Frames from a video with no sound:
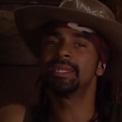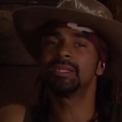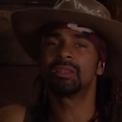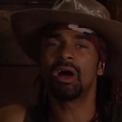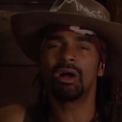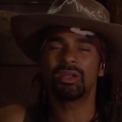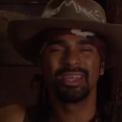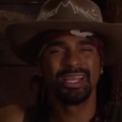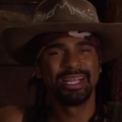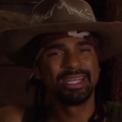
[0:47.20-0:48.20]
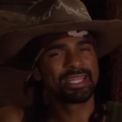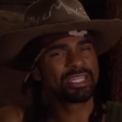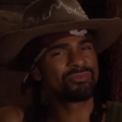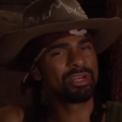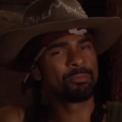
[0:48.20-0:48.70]
in the dark.
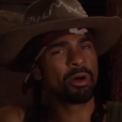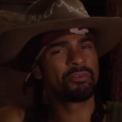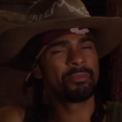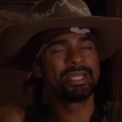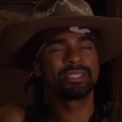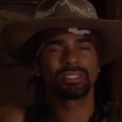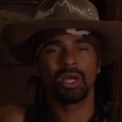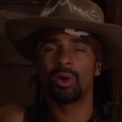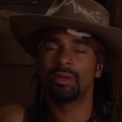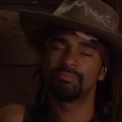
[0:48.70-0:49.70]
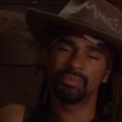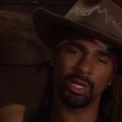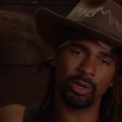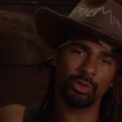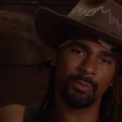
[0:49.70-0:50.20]
Doesn't really bother me, so I
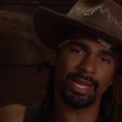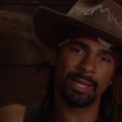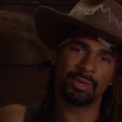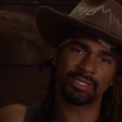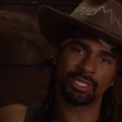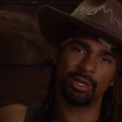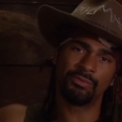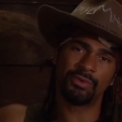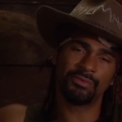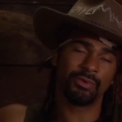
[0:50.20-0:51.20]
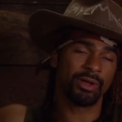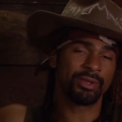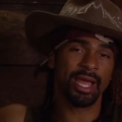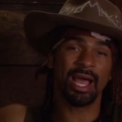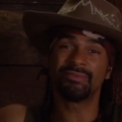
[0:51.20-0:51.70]
nominated myself. I thought,
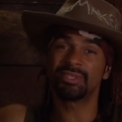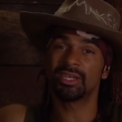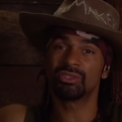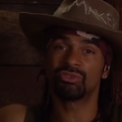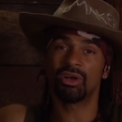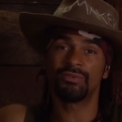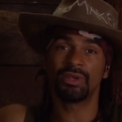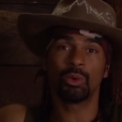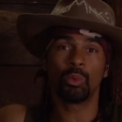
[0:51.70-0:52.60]
okay, I haven't done a trial for a little